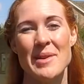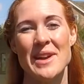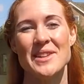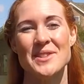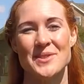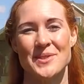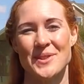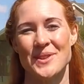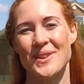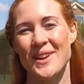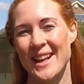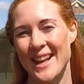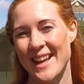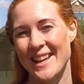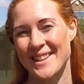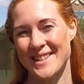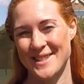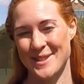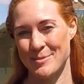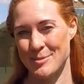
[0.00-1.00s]
make sure you
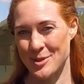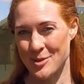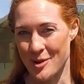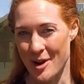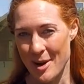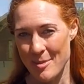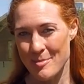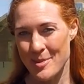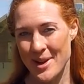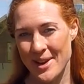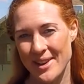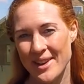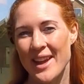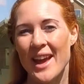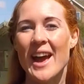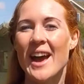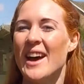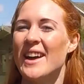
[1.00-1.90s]
click the subscribe button,